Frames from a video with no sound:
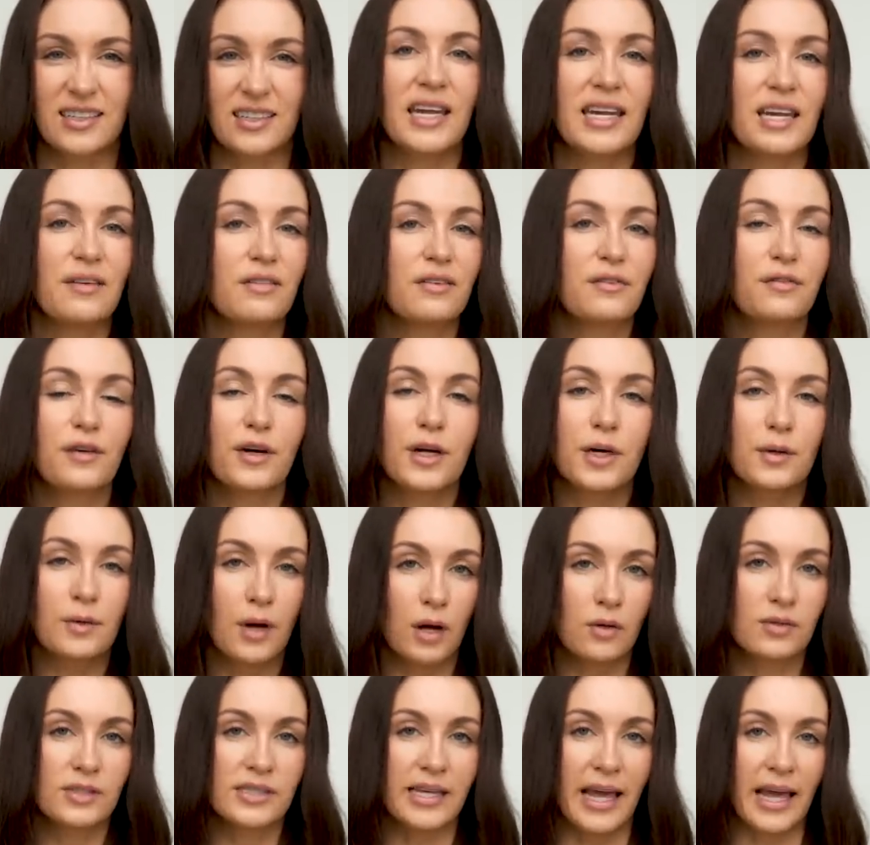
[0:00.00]
And even for your
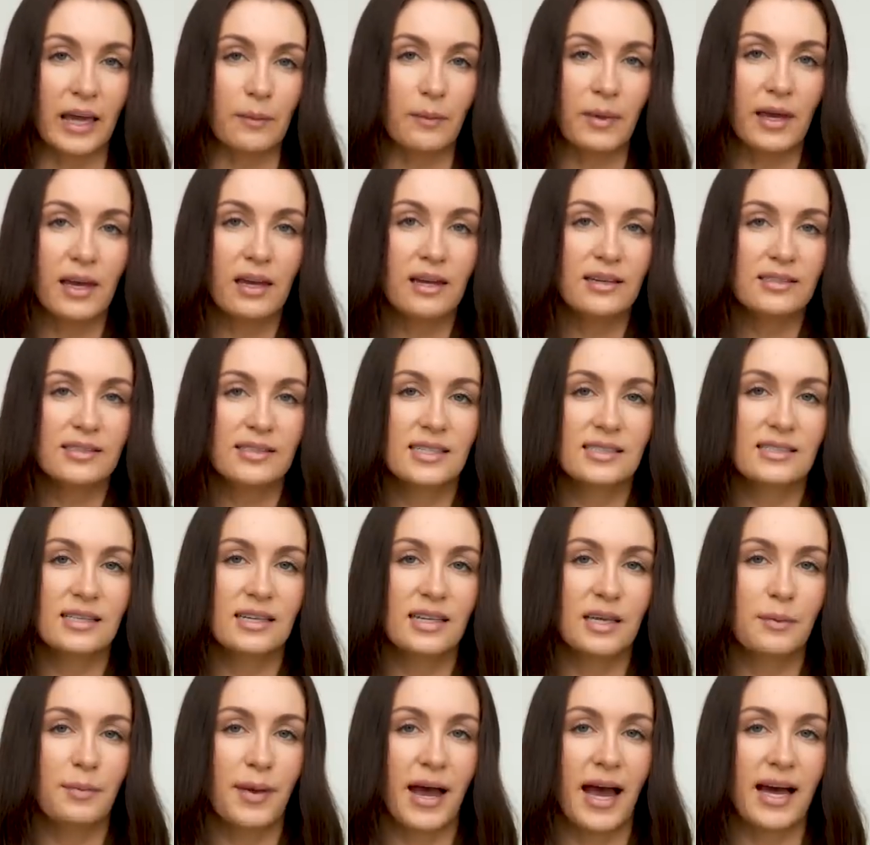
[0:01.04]
own sake, being
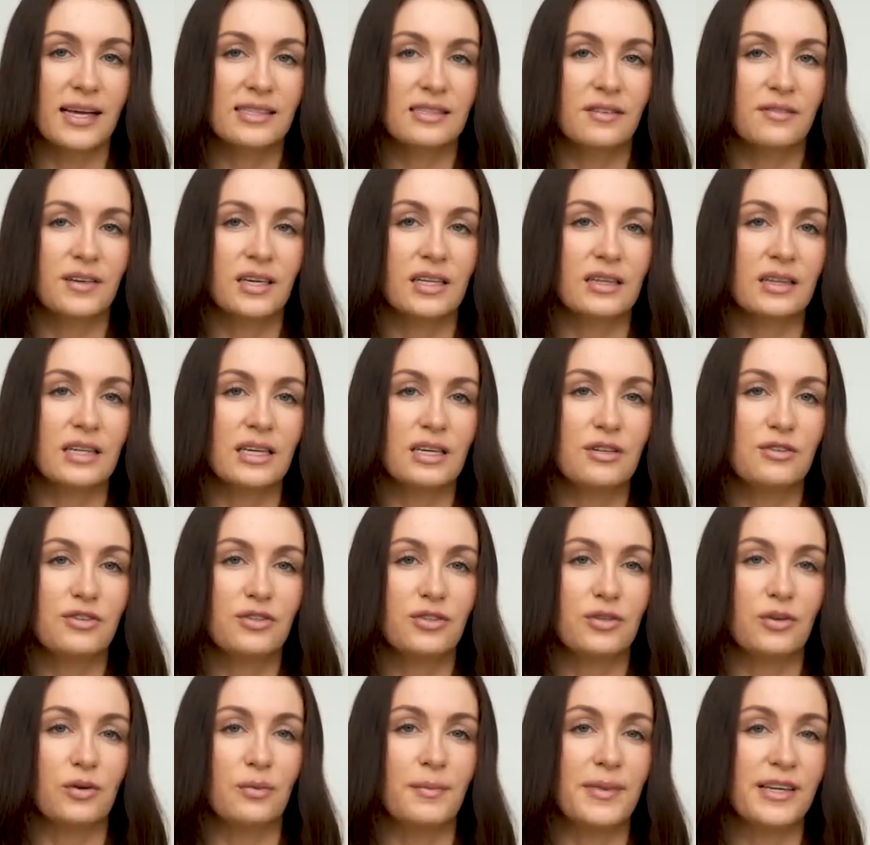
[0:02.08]
consistently passive can lead
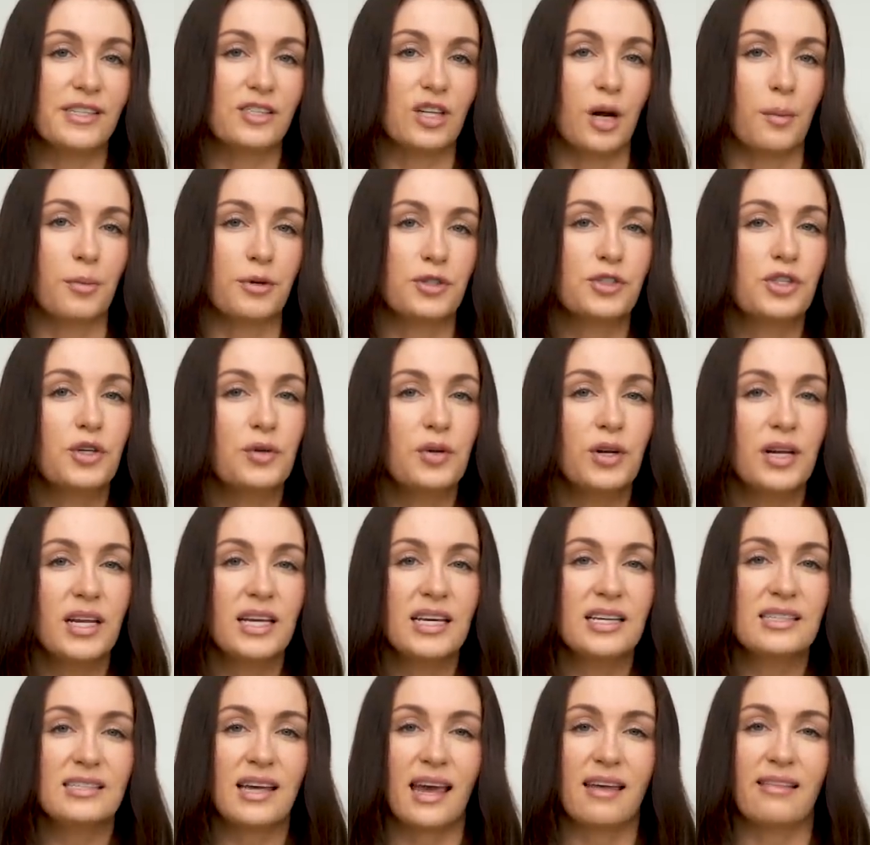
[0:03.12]
to missed
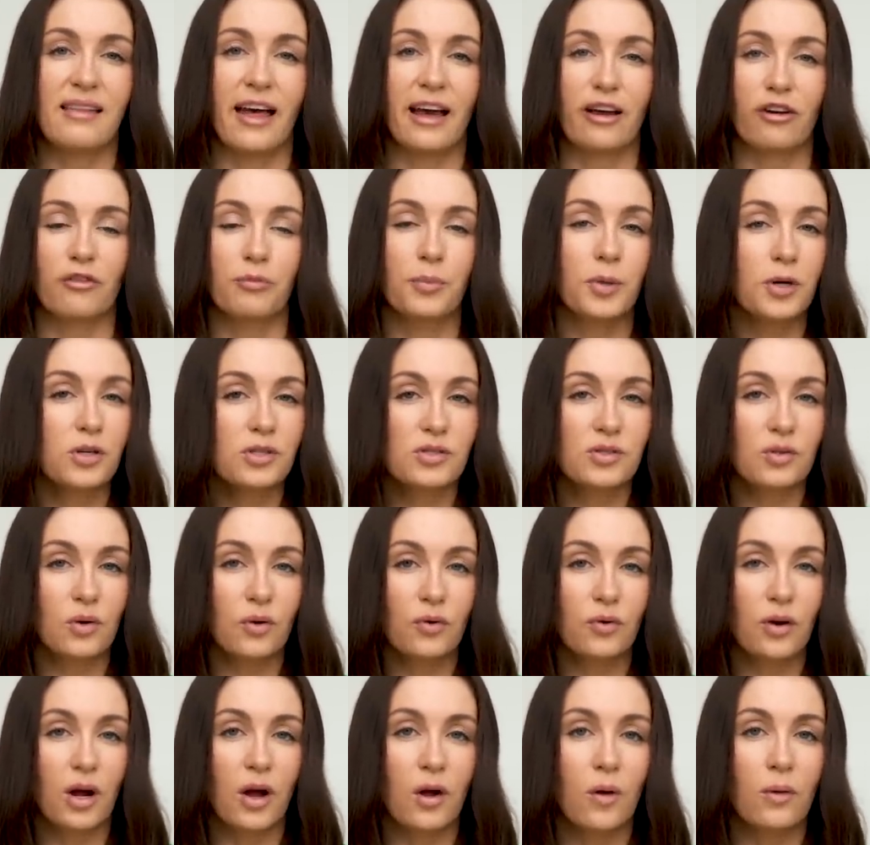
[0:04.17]
opportunities, a lack of personal
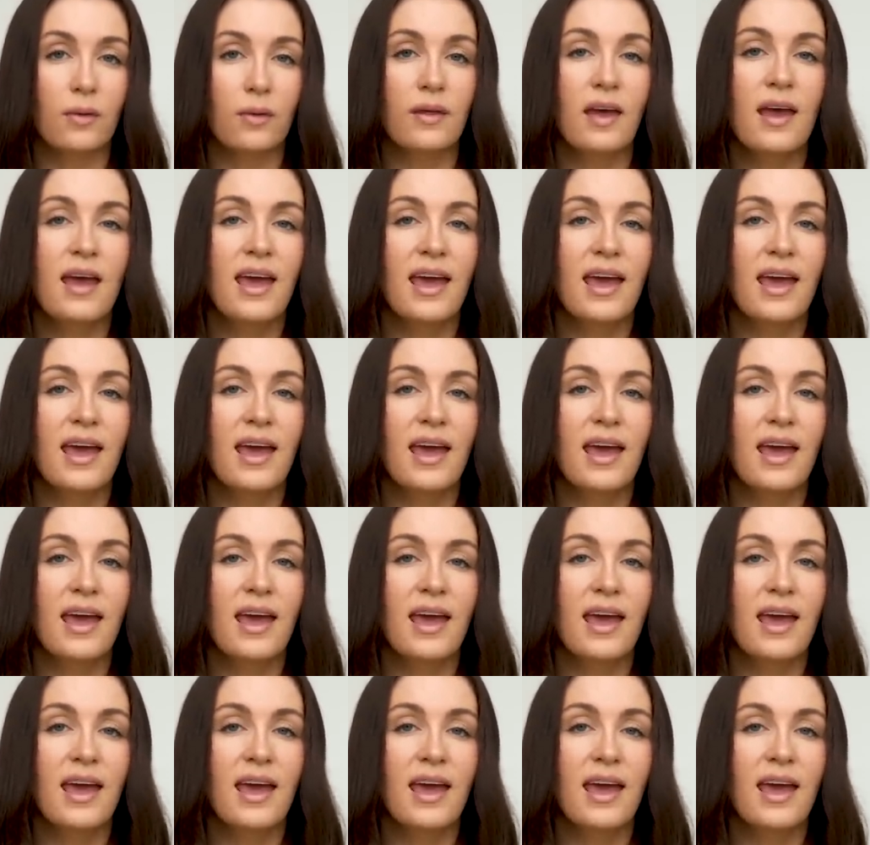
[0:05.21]
growth,